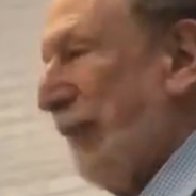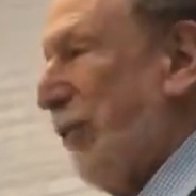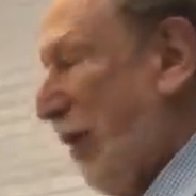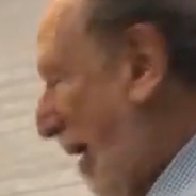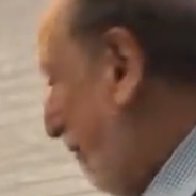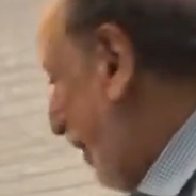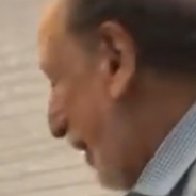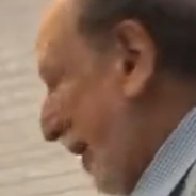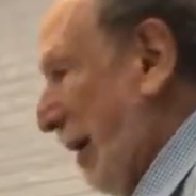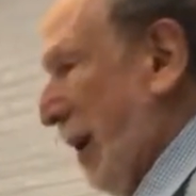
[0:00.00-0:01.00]
if you have
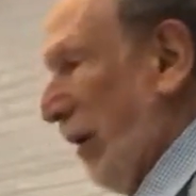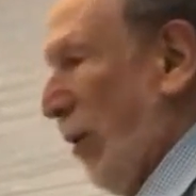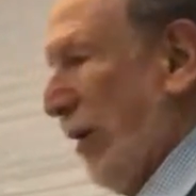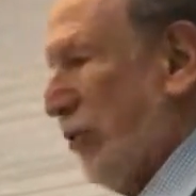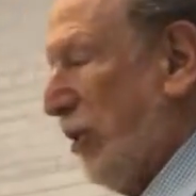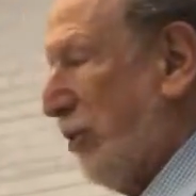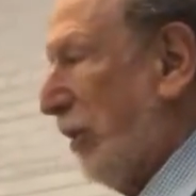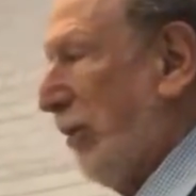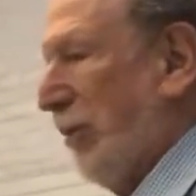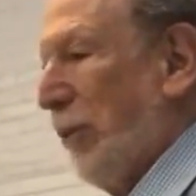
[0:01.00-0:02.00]
any questions
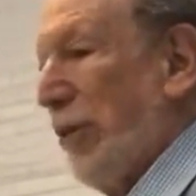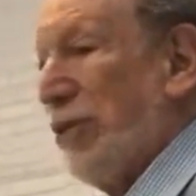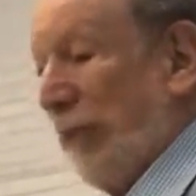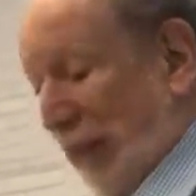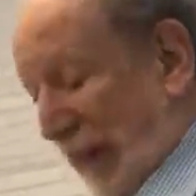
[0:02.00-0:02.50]
or want some